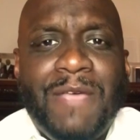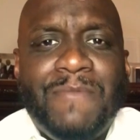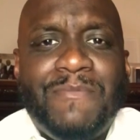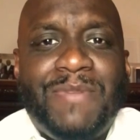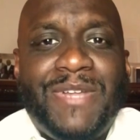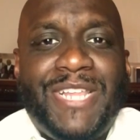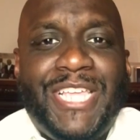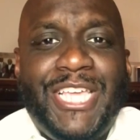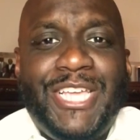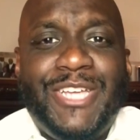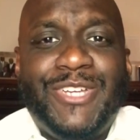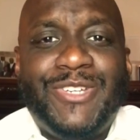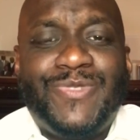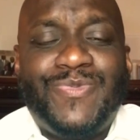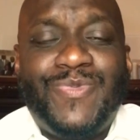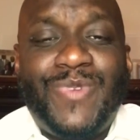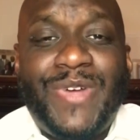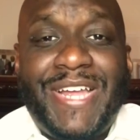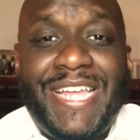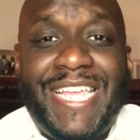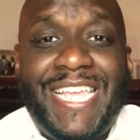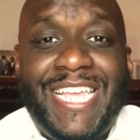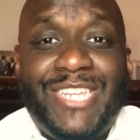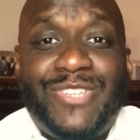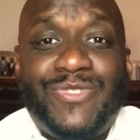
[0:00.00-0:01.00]
But here's where
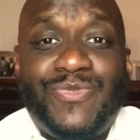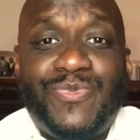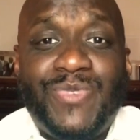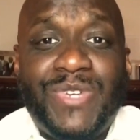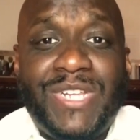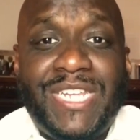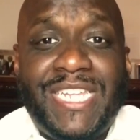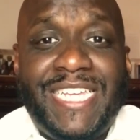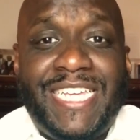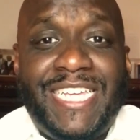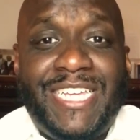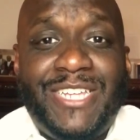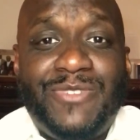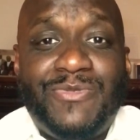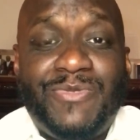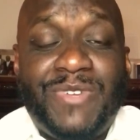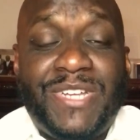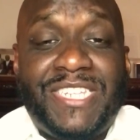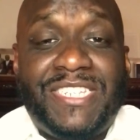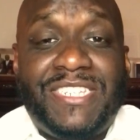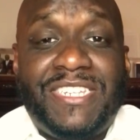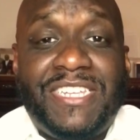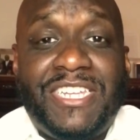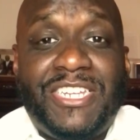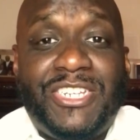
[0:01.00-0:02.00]
it gets really
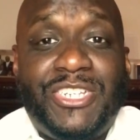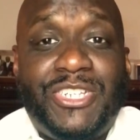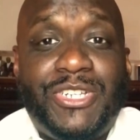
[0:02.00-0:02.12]
interesting and